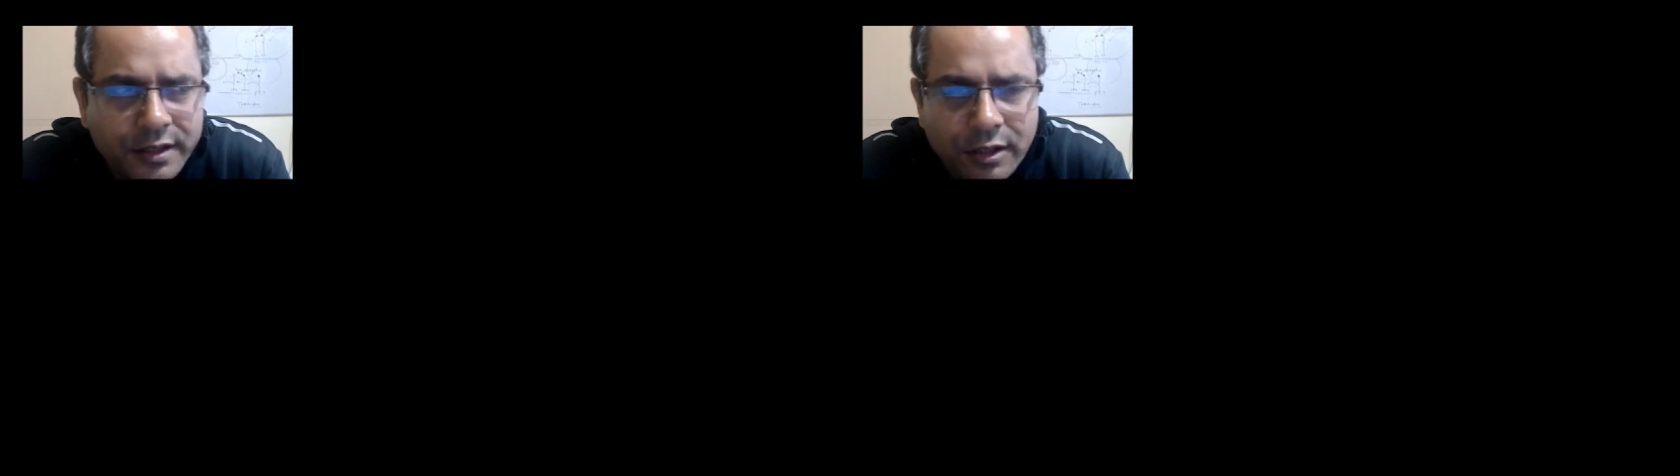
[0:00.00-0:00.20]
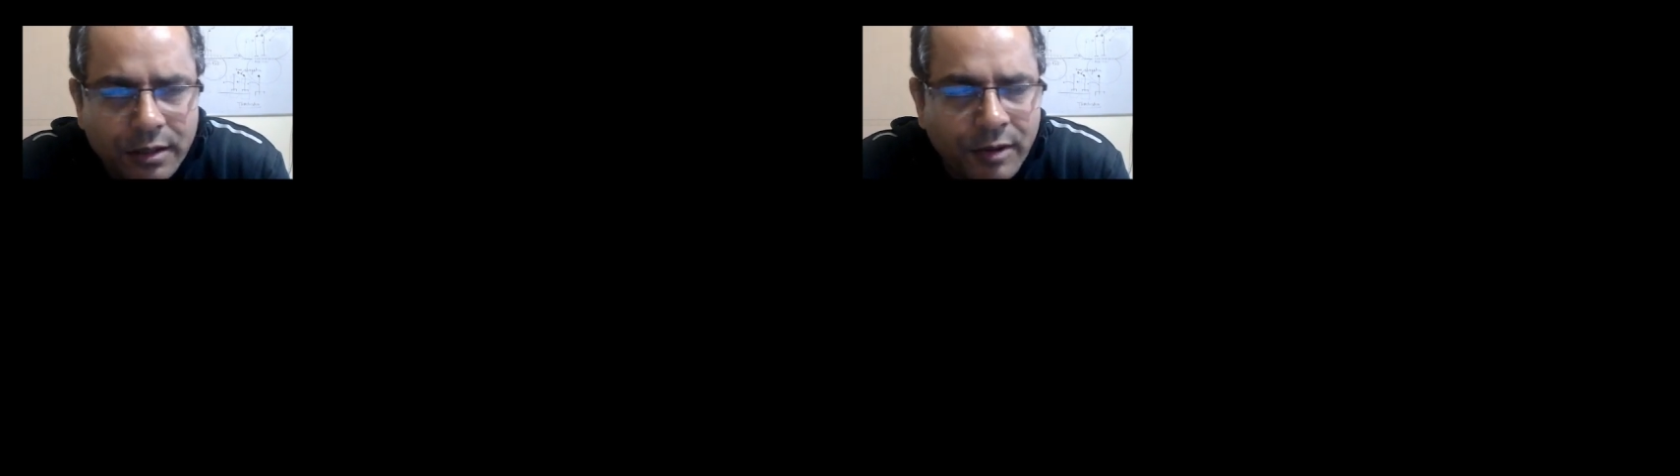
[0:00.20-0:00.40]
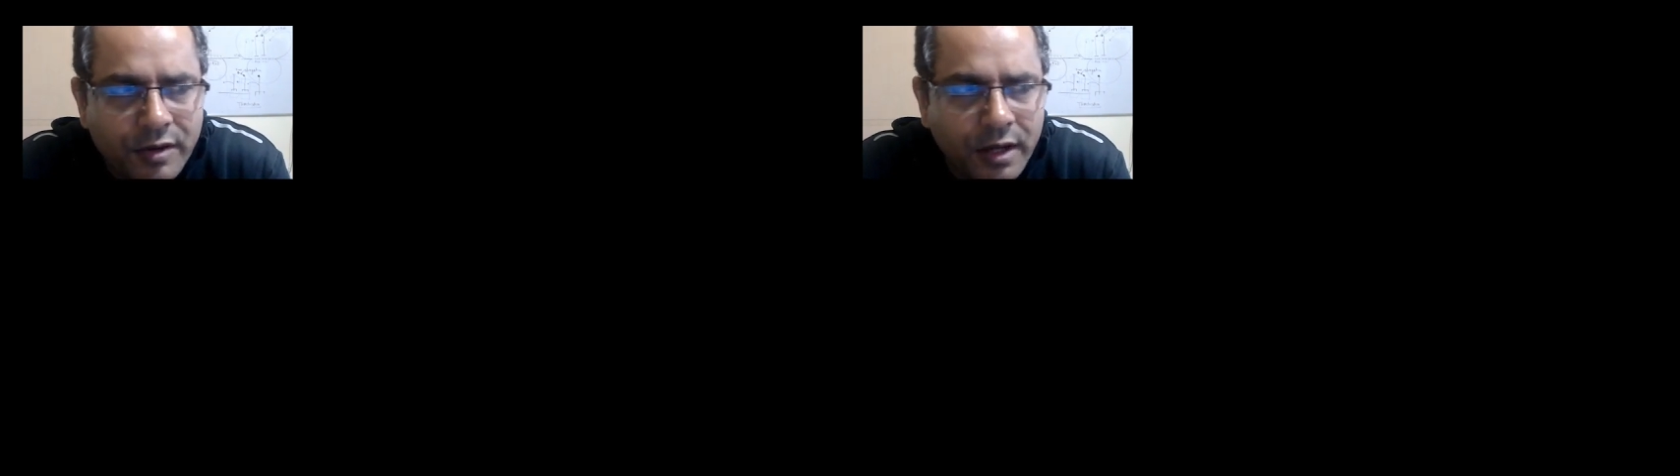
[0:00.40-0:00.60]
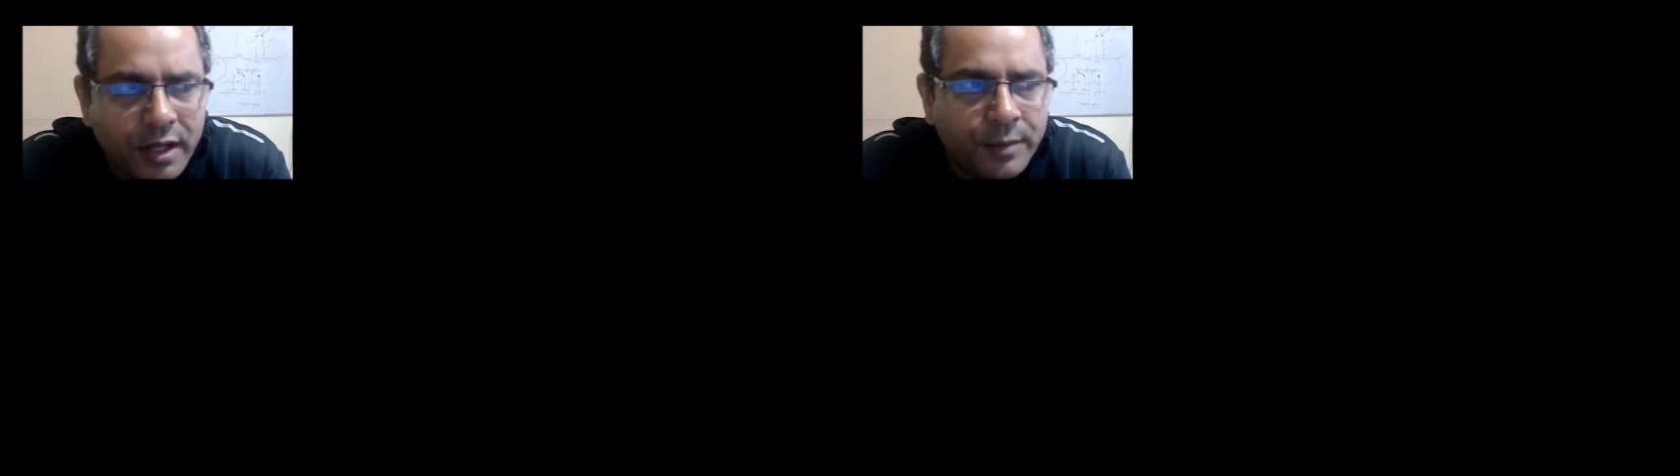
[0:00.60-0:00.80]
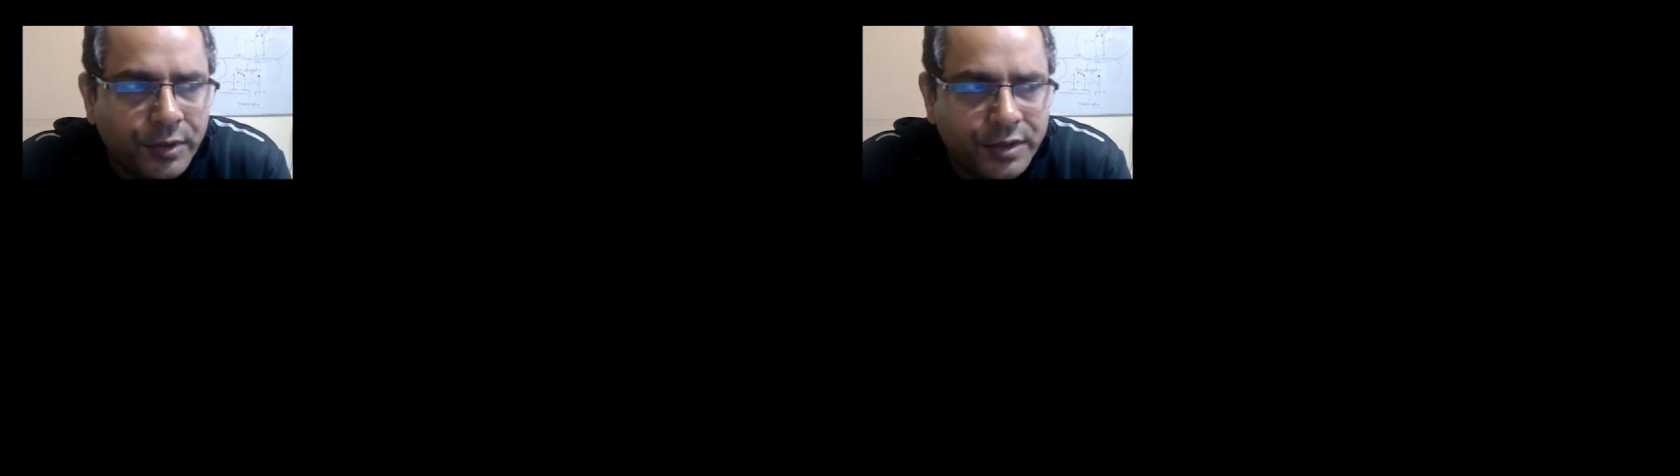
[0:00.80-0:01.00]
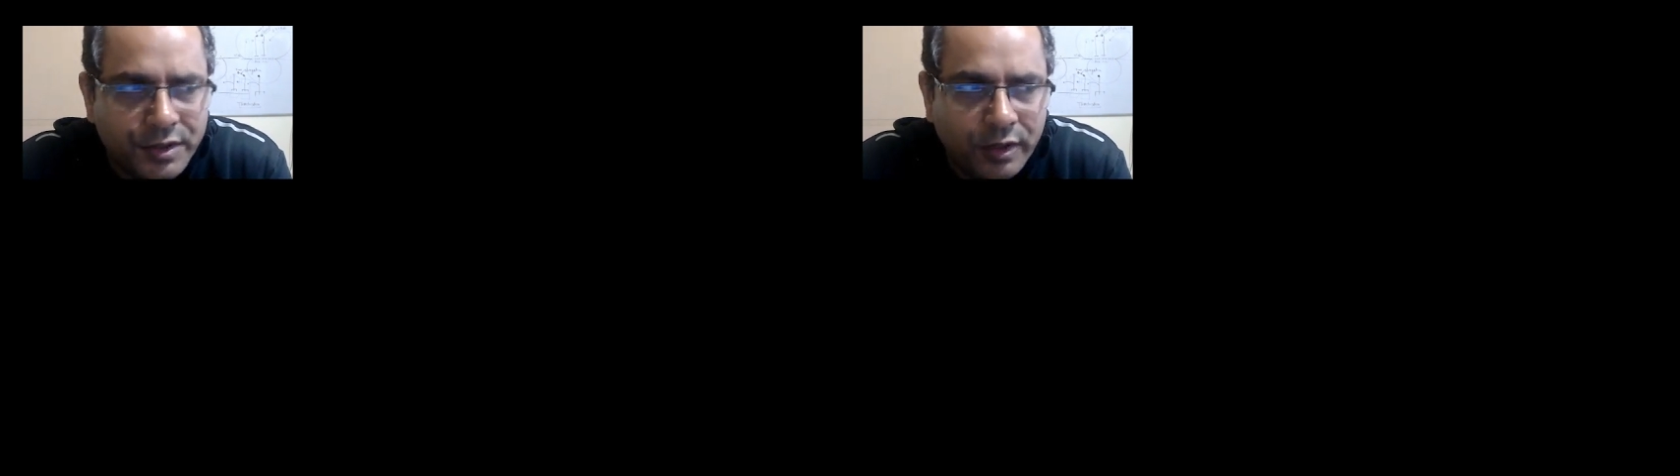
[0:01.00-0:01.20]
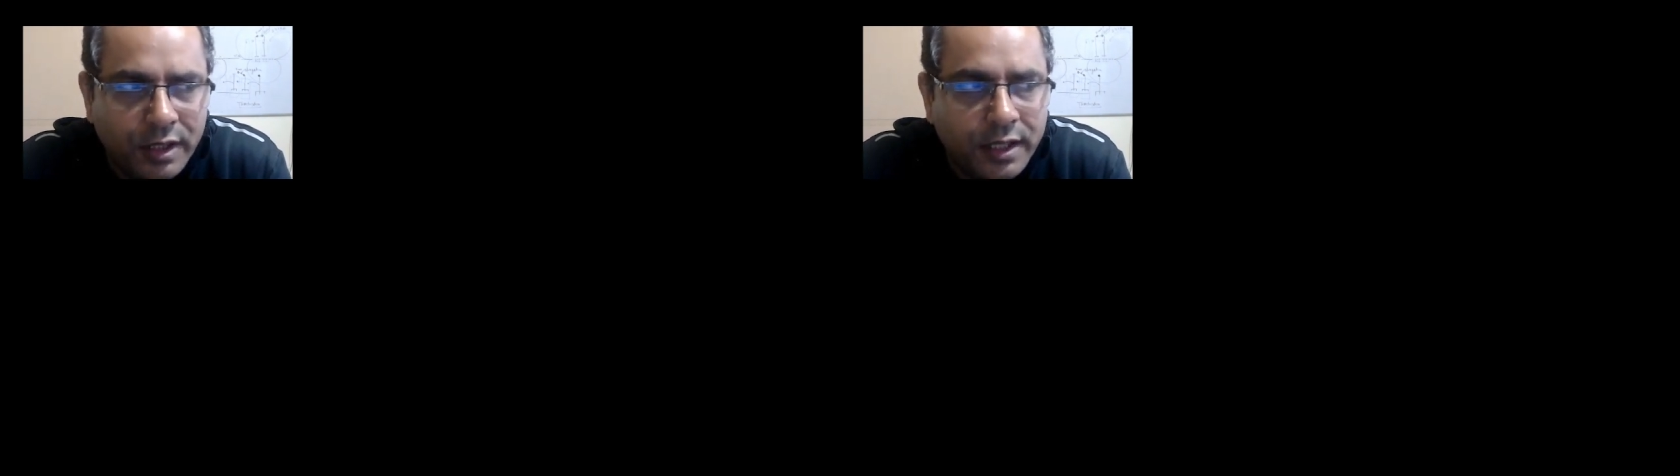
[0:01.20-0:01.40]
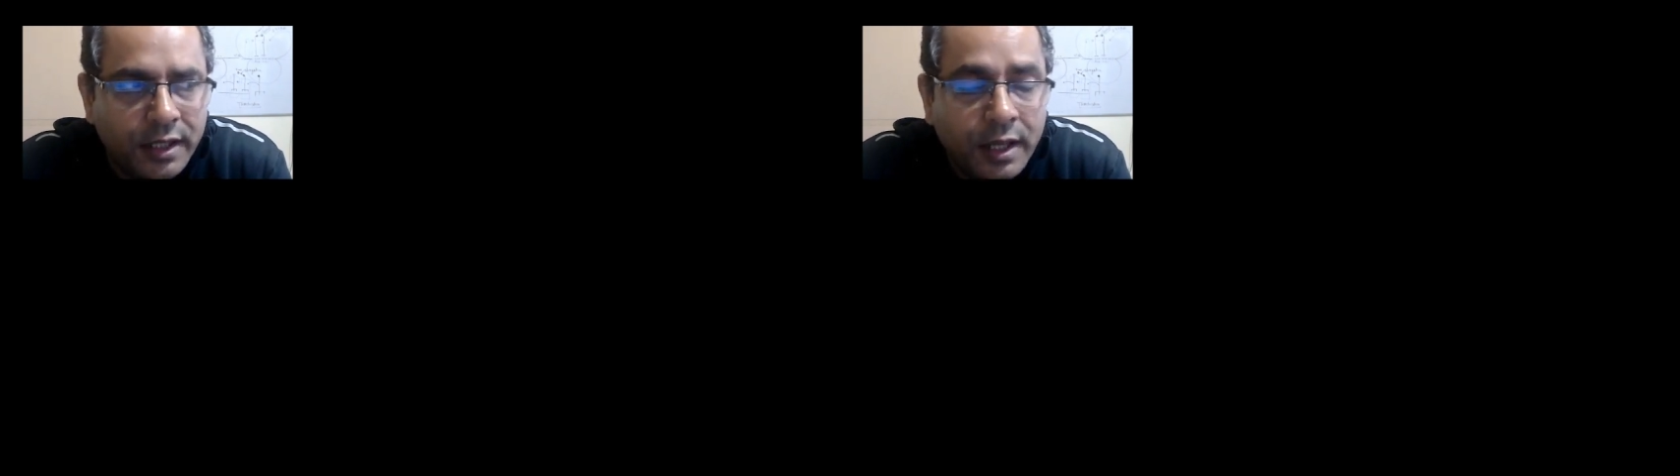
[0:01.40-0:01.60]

of counter current process only.